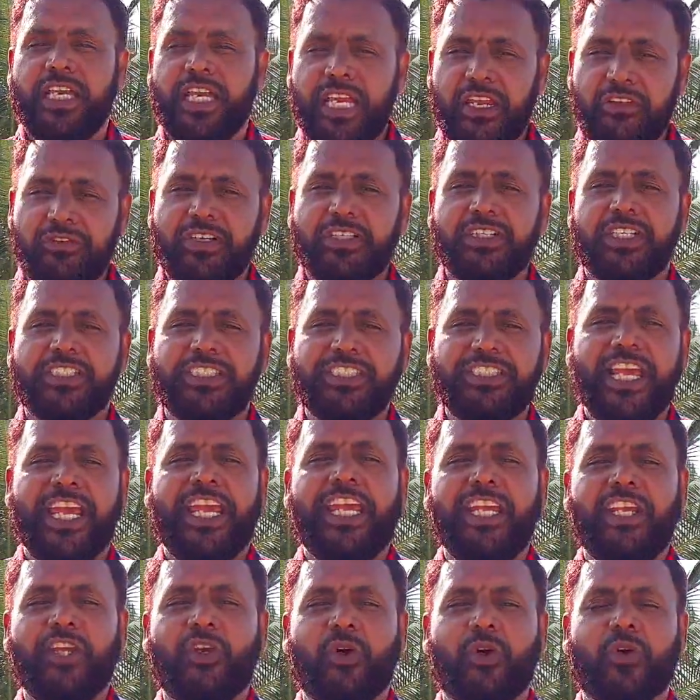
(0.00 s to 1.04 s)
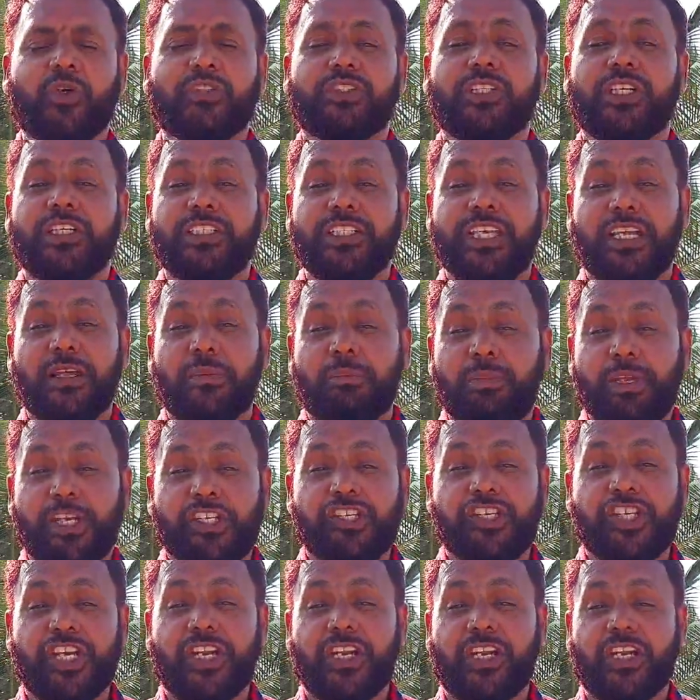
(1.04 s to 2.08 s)
Even the saying goes that a
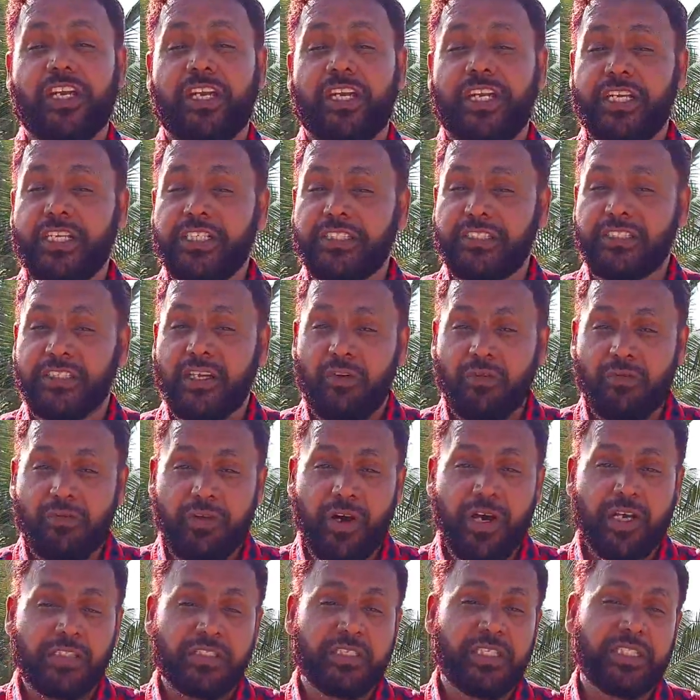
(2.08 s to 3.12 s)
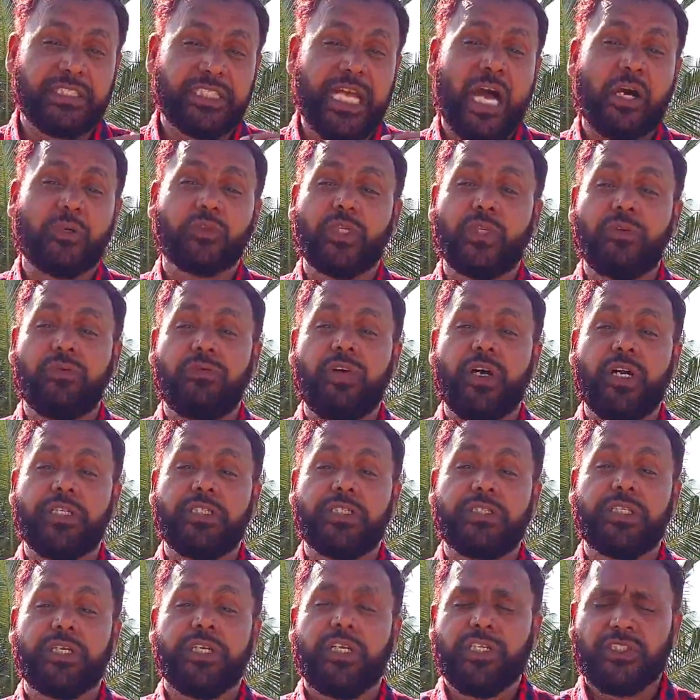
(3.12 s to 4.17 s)
picture is worth 1,000
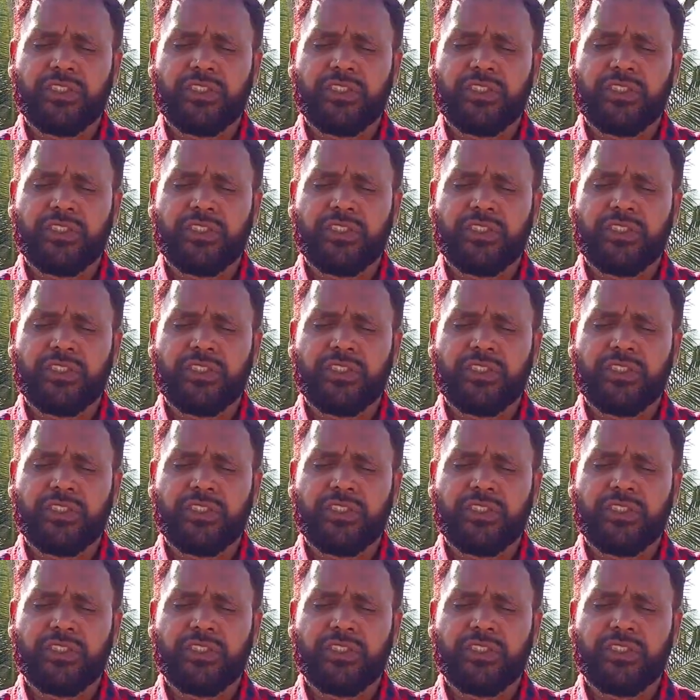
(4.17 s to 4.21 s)
words.